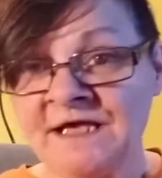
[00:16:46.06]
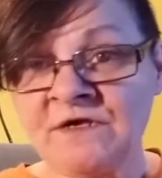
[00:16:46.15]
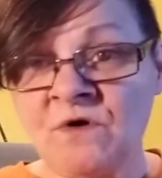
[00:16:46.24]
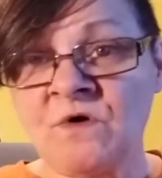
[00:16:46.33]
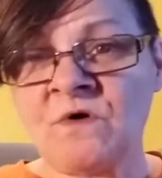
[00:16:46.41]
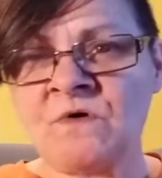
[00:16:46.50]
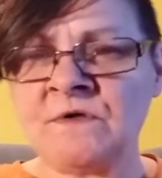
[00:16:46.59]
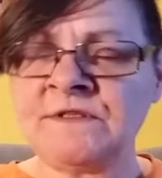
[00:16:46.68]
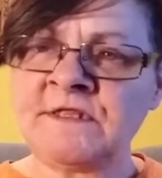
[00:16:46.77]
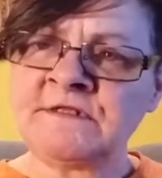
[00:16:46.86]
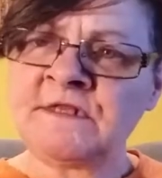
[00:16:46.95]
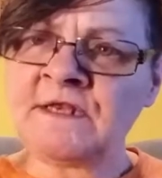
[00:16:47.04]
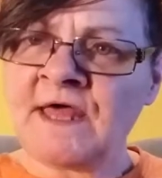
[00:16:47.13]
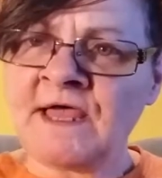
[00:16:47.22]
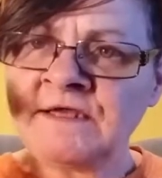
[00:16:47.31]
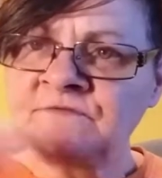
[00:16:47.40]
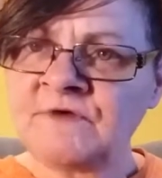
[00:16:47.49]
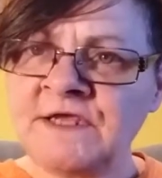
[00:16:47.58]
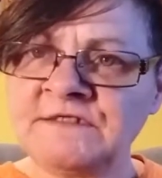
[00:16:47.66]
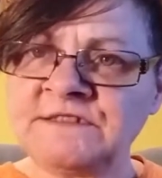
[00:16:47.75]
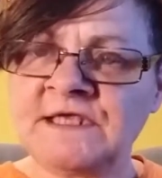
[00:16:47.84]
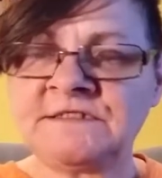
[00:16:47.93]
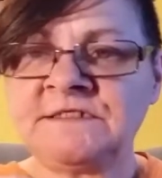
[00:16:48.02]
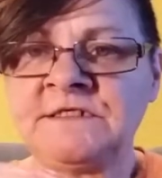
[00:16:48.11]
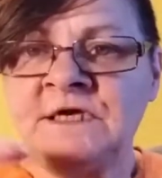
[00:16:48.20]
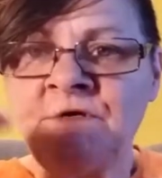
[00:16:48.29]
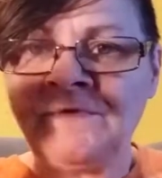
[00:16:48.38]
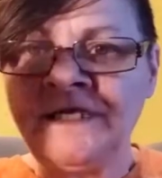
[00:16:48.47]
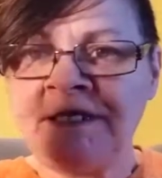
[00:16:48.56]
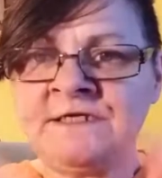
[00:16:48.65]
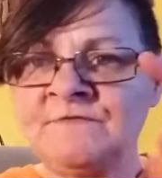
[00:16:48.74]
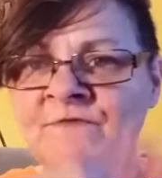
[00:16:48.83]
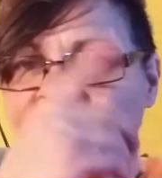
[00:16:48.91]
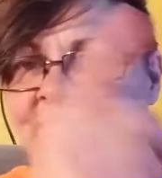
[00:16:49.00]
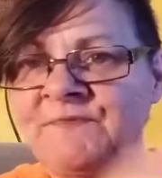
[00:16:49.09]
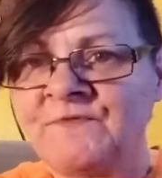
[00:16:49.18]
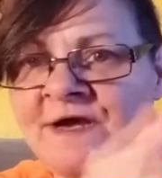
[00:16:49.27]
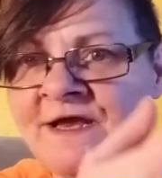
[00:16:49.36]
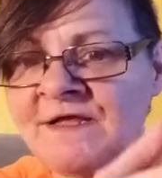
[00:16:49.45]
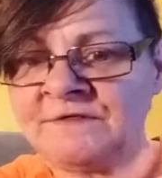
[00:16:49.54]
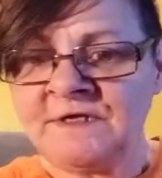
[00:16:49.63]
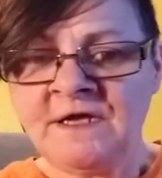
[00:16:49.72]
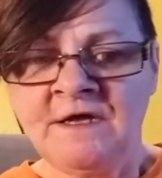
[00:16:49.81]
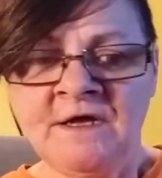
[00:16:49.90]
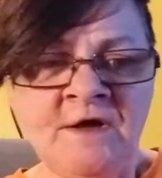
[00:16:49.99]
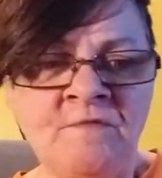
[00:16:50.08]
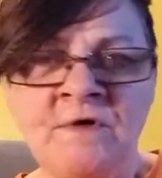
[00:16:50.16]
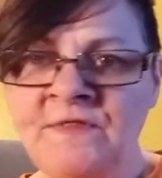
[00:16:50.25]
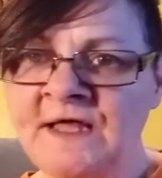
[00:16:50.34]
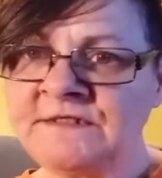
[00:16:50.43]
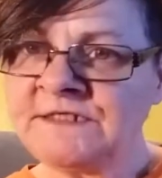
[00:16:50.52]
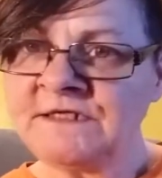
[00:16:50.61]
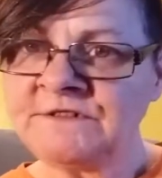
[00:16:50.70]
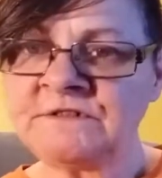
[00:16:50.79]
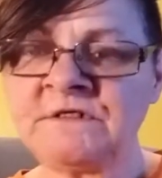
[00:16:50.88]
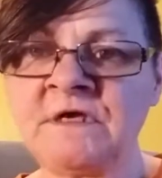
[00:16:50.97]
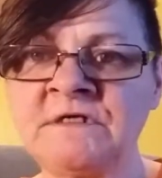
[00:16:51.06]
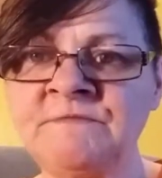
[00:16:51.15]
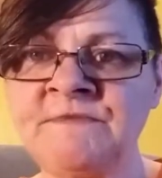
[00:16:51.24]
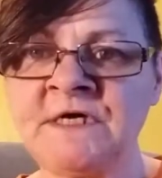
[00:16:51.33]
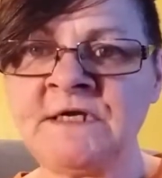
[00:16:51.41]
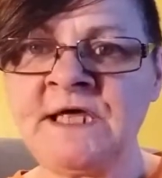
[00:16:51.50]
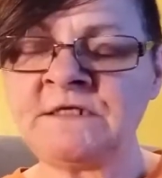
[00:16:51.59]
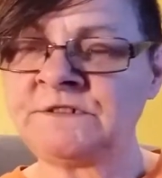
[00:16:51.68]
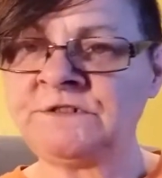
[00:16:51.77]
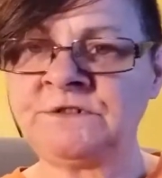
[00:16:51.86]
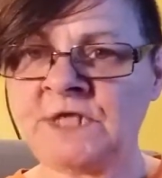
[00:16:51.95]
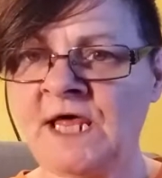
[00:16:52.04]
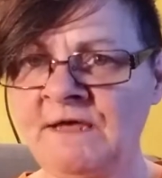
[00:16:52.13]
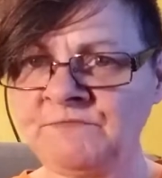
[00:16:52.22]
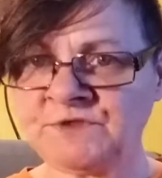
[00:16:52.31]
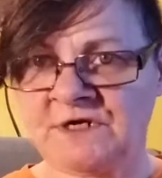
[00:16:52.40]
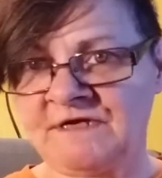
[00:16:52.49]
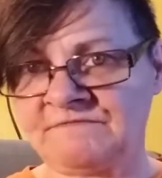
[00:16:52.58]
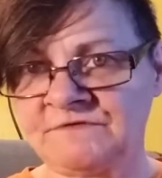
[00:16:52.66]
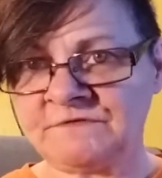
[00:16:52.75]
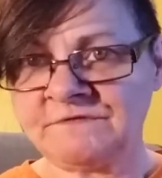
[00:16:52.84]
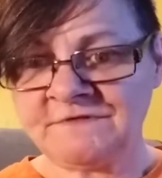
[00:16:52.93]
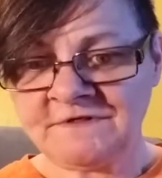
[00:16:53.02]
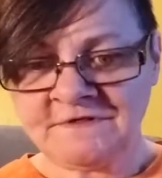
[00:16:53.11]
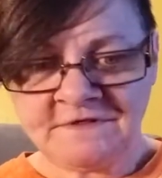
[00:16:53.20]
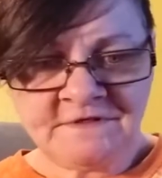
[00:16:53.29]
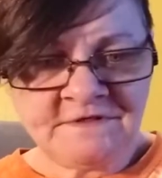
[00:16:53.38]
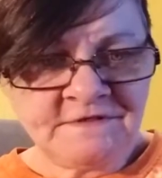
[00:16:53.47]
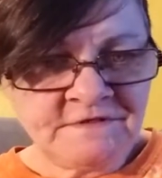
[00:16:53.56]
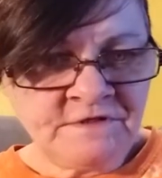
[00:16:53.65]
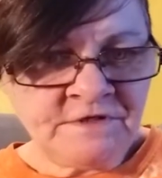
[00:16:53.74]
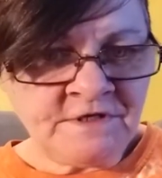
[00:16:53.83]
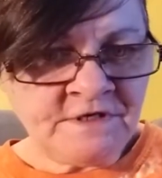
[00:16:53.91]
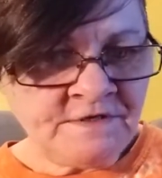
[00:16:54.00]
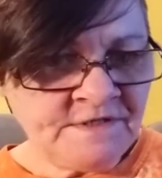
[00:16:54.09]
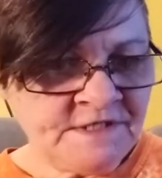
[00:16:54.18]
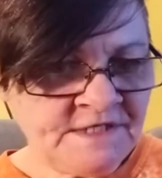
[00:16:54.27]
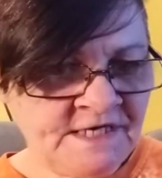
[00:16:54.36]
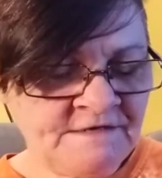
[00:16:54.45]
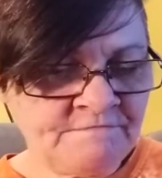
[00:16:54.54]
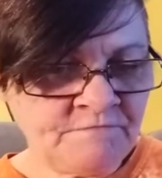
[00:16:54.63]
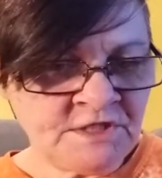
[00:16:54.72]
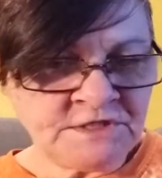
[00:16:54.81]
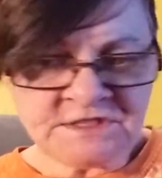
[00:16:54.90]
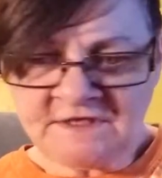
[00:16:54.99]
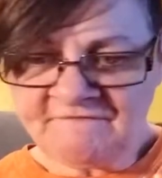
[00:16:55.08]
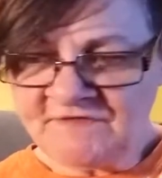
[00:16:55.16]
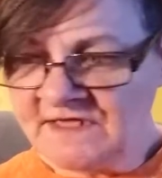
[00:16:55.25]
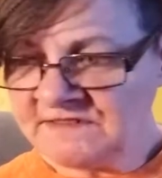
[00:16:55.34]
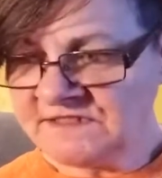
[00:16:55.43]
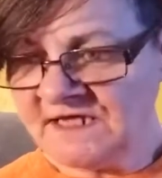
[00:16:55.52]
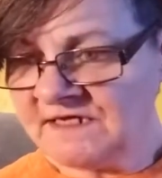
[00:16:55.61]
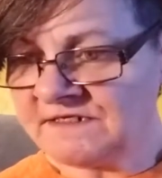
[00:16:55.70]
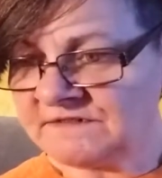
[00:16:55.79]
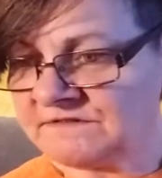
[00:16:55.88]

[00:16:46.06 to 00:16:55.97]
hole, and then the light rays has to go in and wrap around. Well, that's how they're talking about how to do time travel, you know, and stuff like that.